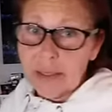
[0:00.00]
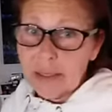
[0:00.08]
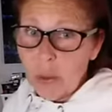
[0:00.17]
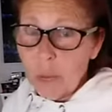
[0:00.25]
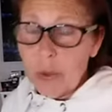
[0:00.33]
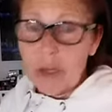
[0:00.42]

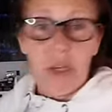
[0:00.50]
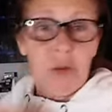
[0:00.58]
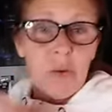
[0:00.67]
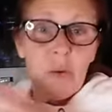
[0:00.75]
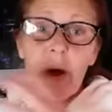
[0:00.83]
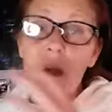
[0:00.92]
So when
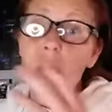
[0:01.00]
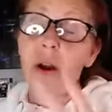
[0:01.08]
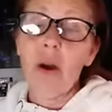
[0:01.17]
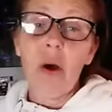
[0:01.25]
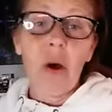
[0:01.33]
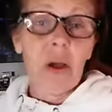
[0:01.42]
you
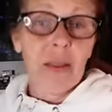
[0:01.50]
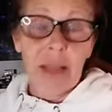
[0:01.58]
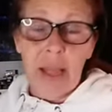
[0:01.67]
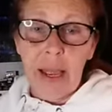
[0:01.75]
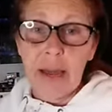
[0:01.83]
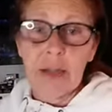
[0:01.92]
are
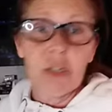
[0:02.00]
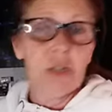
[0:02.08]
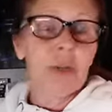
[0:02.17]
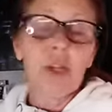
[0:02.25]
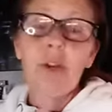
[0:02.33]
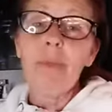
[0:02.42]
online
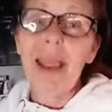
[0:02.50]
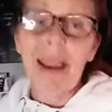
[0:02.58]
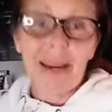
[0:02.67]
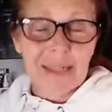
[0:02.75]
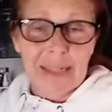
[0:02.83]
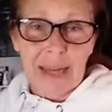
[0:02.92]
doing your
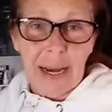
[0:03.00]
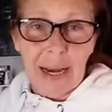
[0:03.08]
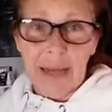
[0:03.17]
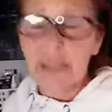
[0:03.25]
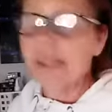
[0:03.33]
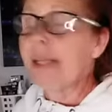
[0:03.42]

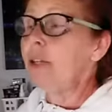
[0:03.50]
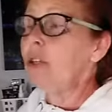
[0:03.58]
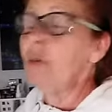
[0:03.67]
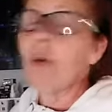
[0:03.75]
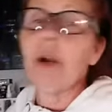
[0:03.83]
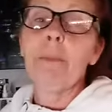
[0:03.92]
paintings and
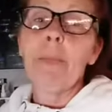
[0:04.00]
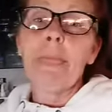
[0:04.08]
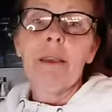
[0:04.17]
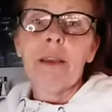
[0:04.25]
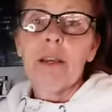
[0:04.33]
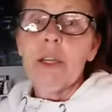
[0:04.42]
you are,
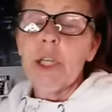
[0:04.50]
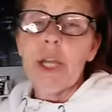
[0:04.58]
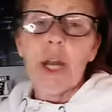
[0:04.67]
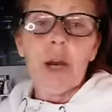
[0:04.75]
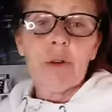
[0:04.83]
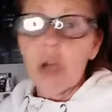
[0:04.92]
you
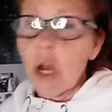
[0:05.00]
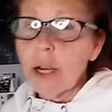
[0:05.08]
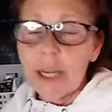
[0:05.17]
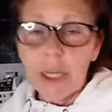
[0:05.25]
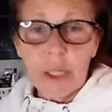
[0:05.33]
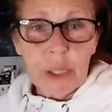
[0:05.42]
know,
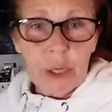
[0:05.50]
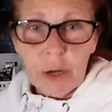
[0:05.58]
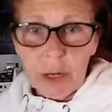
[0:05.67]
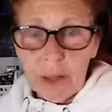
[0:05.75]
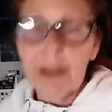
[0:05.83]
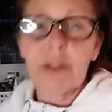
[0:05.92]
talking to your
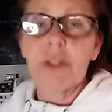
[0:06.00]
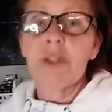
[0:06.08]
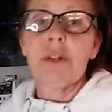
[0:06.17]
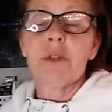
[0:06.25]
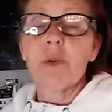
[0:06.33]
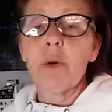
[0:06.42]

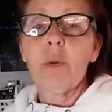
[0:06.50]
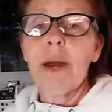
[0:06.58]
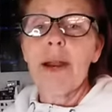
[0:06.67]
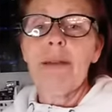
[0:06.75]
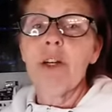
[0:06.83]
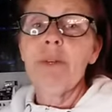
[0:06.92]
collectors or
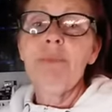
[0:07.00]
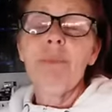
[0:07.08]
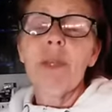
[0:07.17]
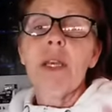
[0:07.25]
whatever,